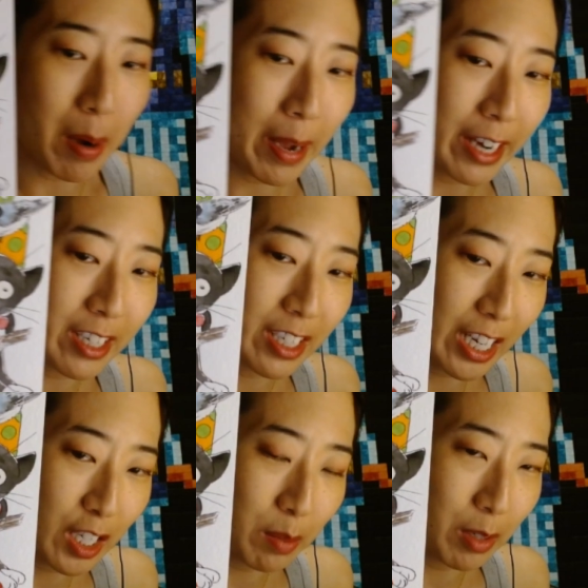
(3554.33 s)
actually
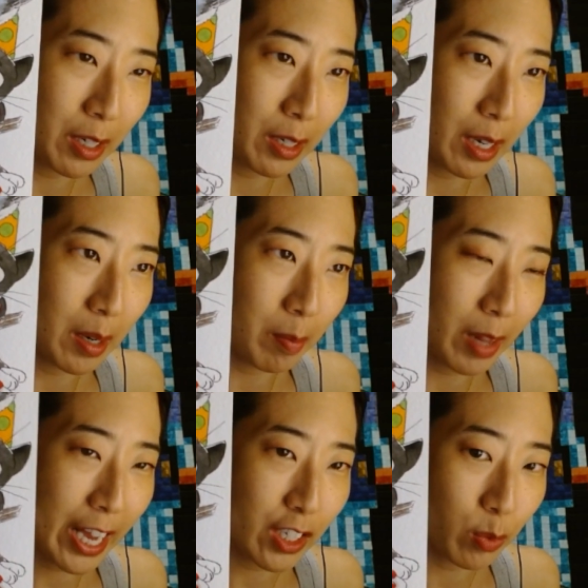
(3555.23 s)
said to me
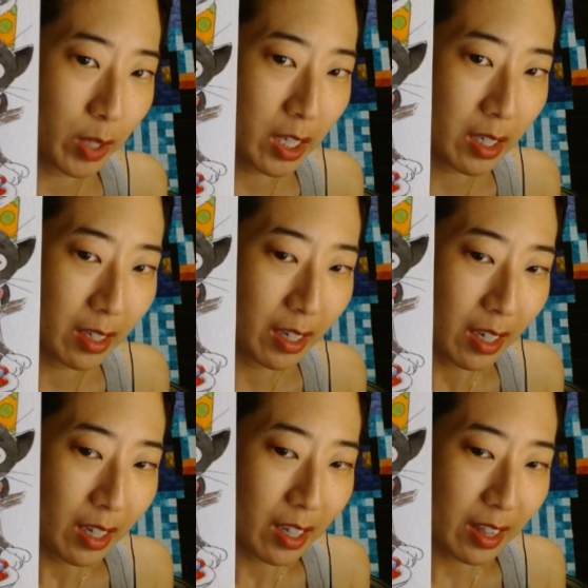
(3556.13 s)
last week
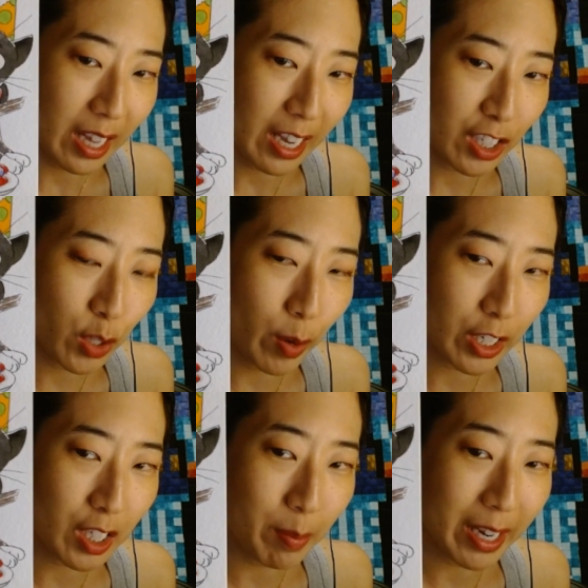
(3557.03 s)
that she
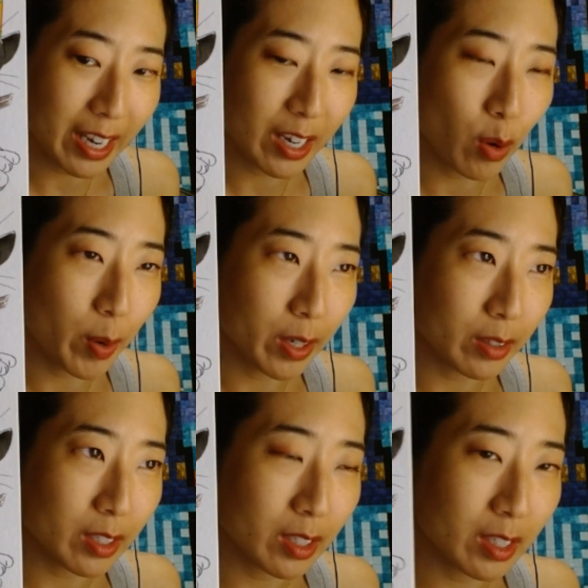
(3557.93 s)
wants to make a
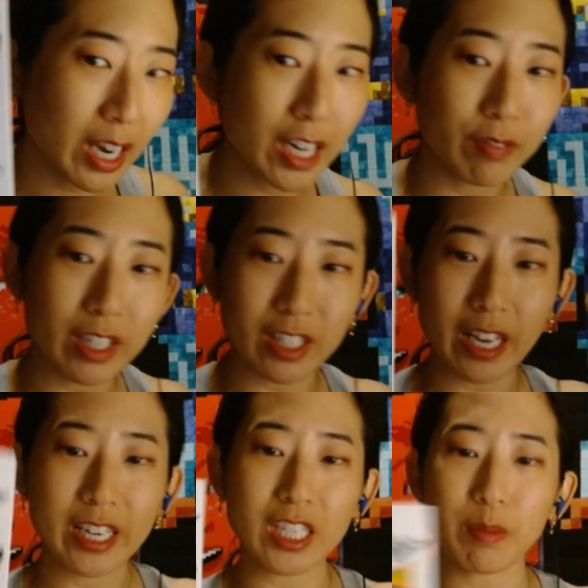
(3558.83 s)
quilt, kind of like that
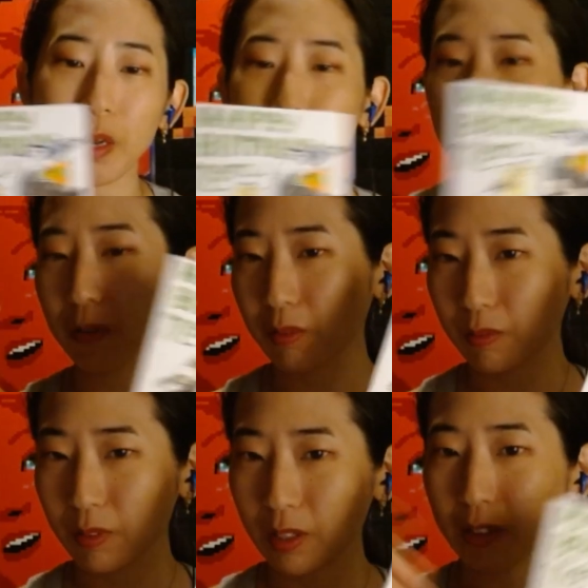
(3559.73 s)
Nancy Maple,
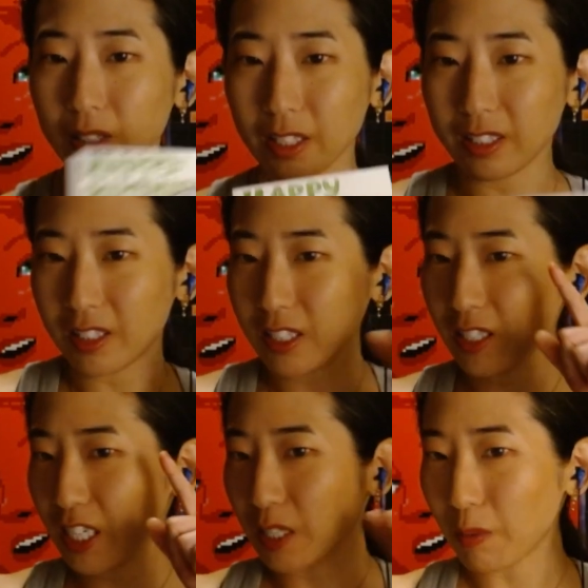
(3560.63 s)
like this
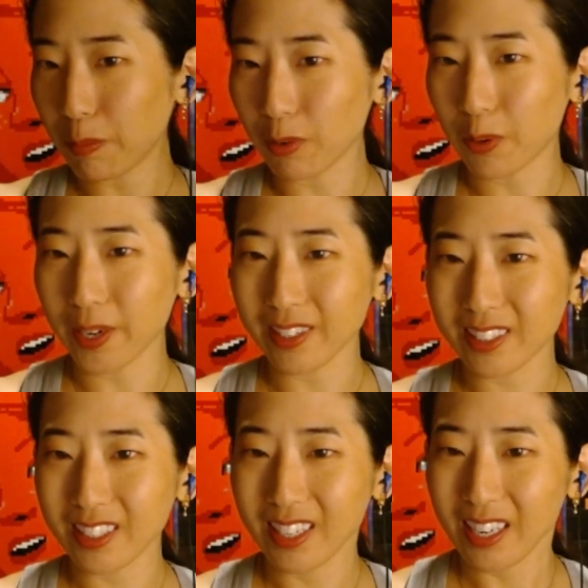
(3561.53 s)
Nancy Maple
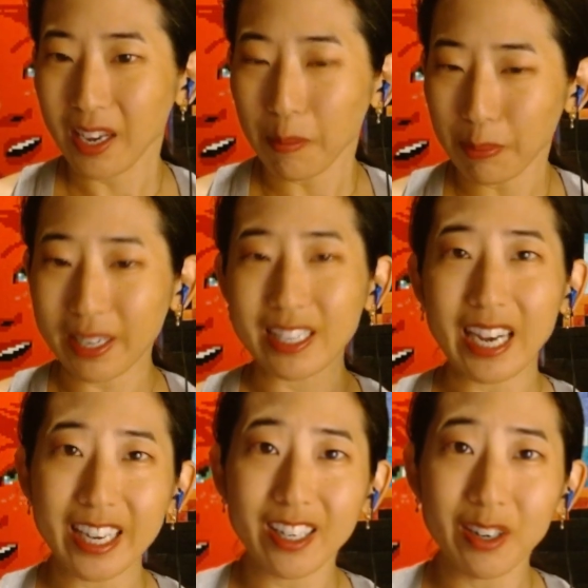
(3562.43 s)
quilt, but a
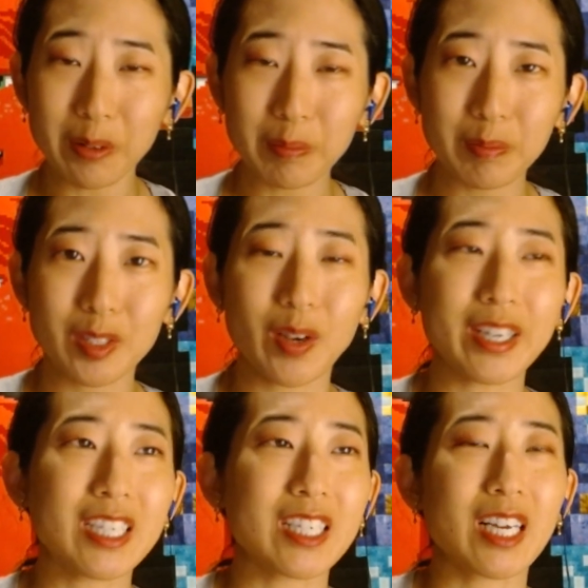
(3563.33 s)
Dido. So I
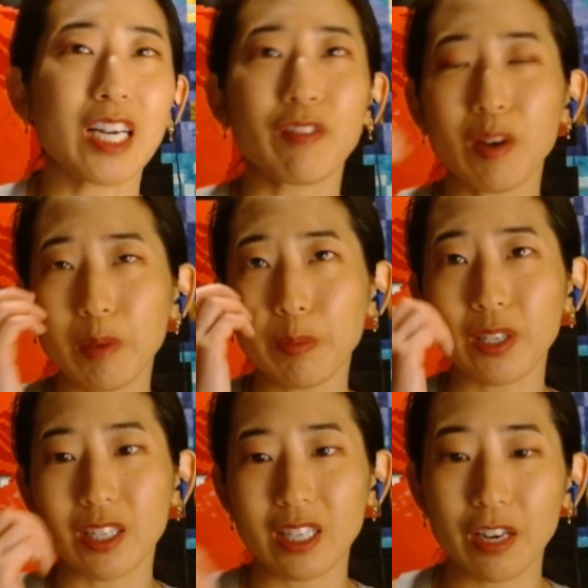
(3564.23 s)
need to kind of come up with
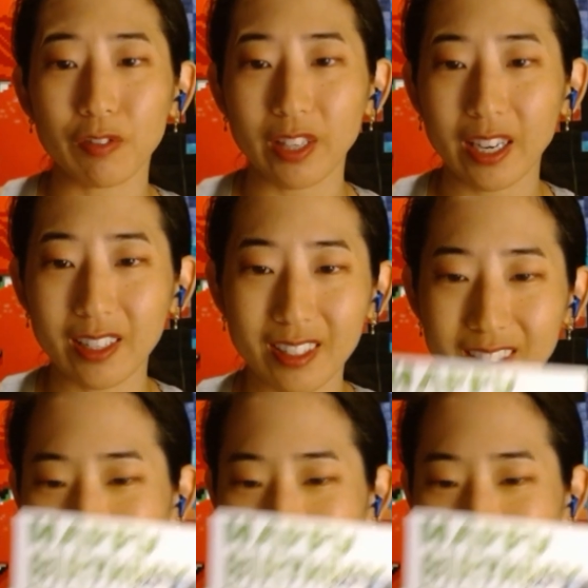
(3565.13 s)
a design for that.